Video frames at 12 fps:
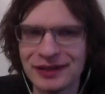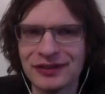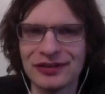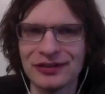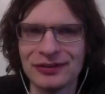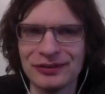
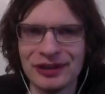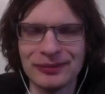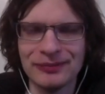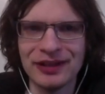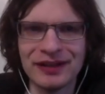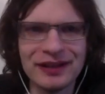And
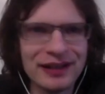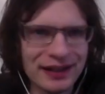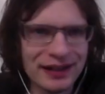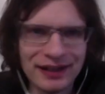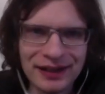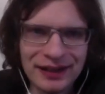so
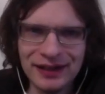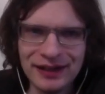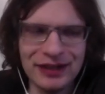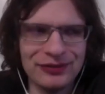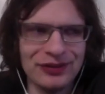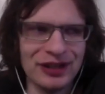
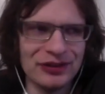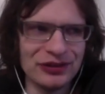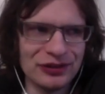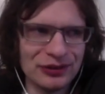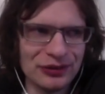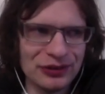if you have
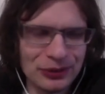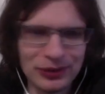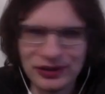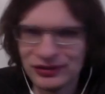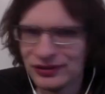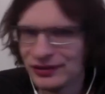issues or
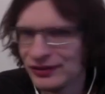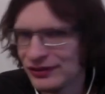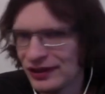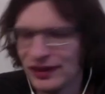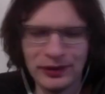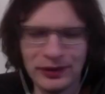questions,
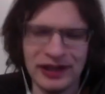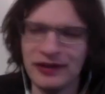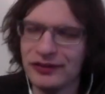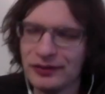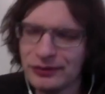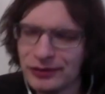they'll get
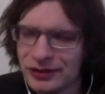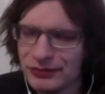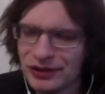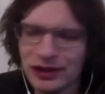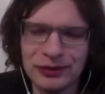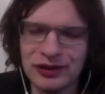answered really
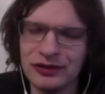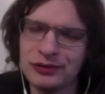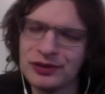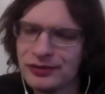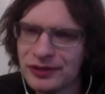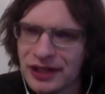within
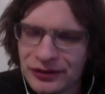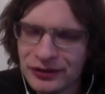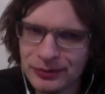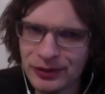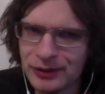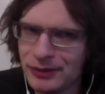24
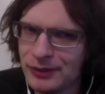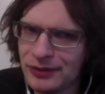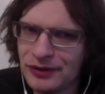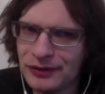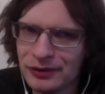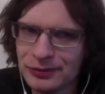hours by people
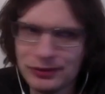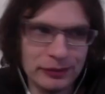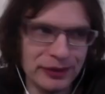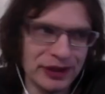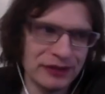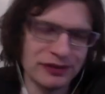in the group,
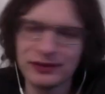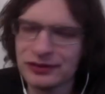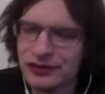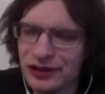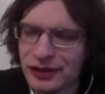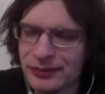or me if I've
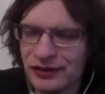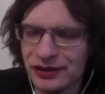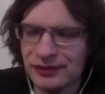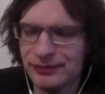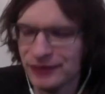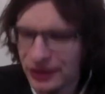got time.
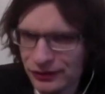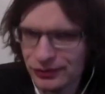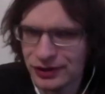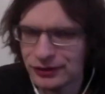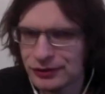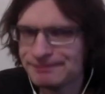So yeah, it's
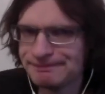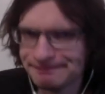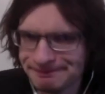really good.